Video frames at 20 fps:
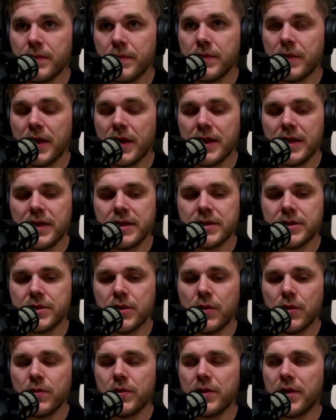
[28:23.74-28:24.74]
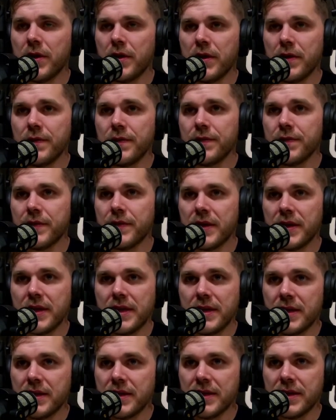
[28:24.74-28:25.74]
And he's so tough that he
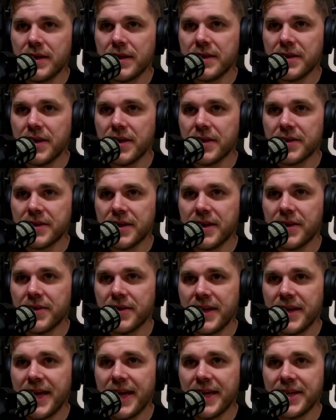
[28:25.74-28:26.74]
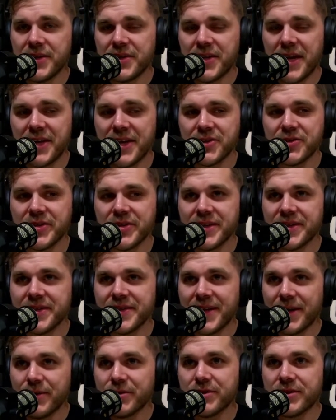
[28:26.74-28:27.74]
didn't get knocked out. He had actually,
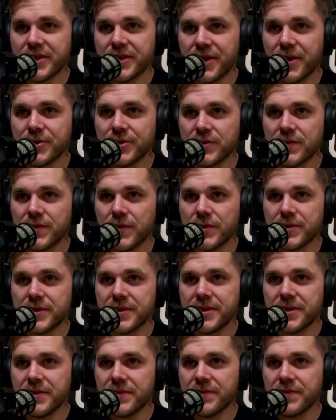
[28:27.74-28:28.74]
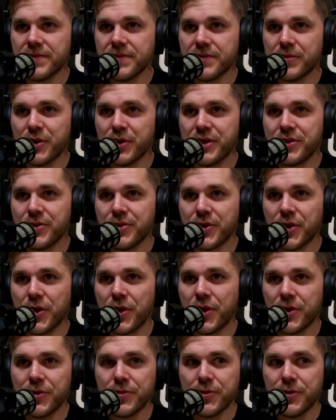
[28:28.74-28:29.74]
that was the controversy of where he took
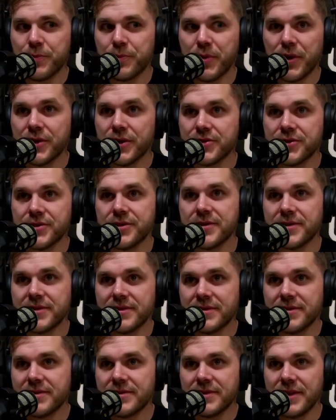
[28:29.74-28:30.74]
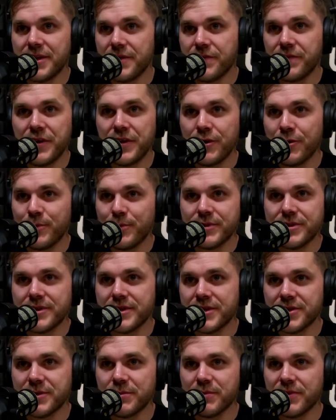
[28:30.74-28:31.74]
100 punches in a fetal
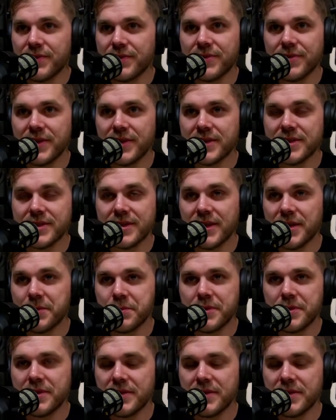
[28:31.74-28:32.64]
position before they stopped it.